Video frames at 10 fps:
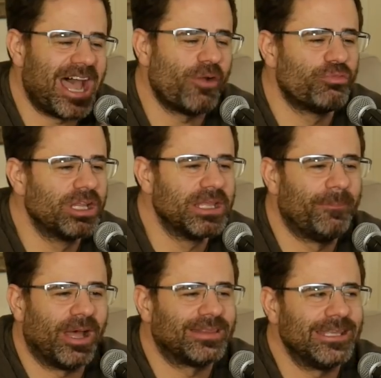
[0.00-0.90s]
not really
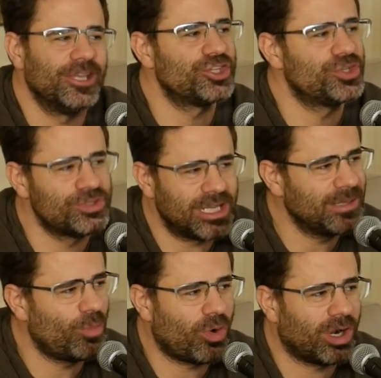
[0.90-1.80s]
about the issues
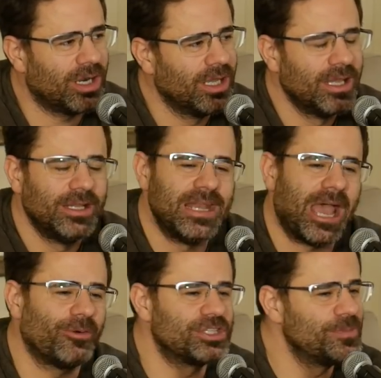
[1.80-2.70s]
anymore.
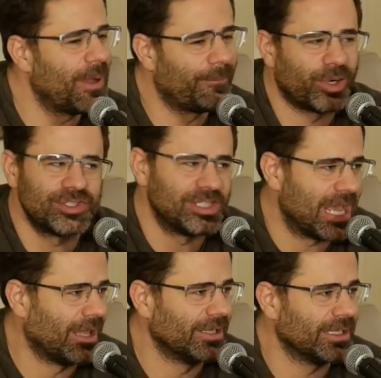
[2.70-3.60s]
Now it's about
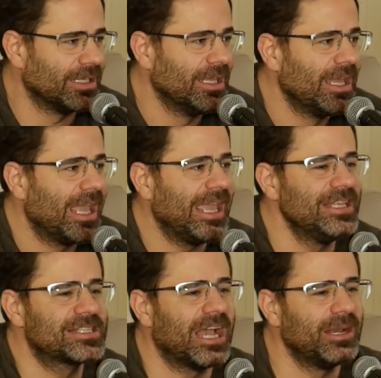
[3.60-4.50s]
personality. Yep. Yeah, he's
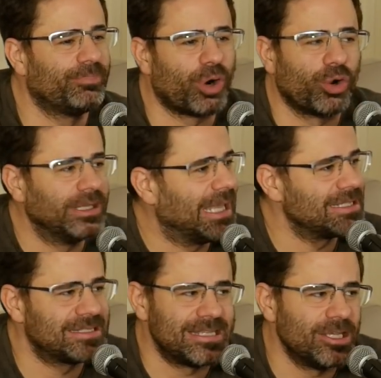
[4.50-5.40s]
like, kind of broken
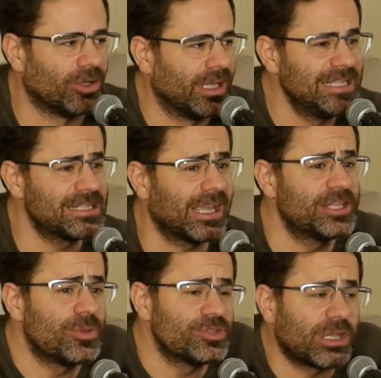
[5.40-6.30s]
that seal. He's like
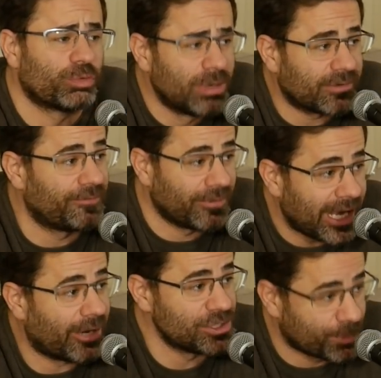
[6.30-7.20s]
it's almost like Ric
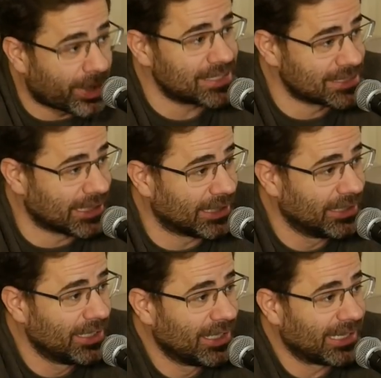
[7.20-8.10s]
Flair as president.
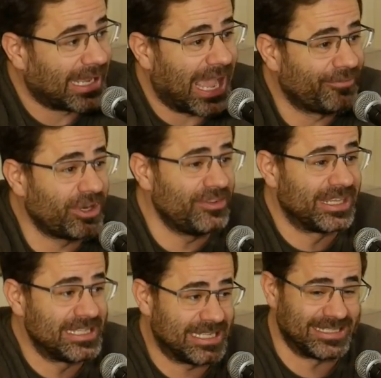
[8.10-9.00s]
Watching like after
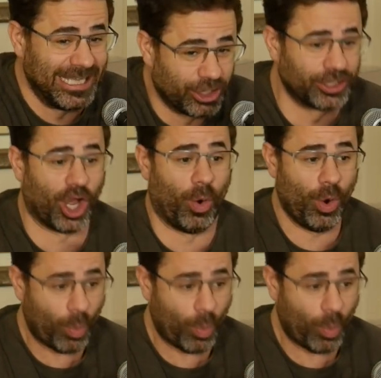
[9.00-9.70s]
everything he says, he could go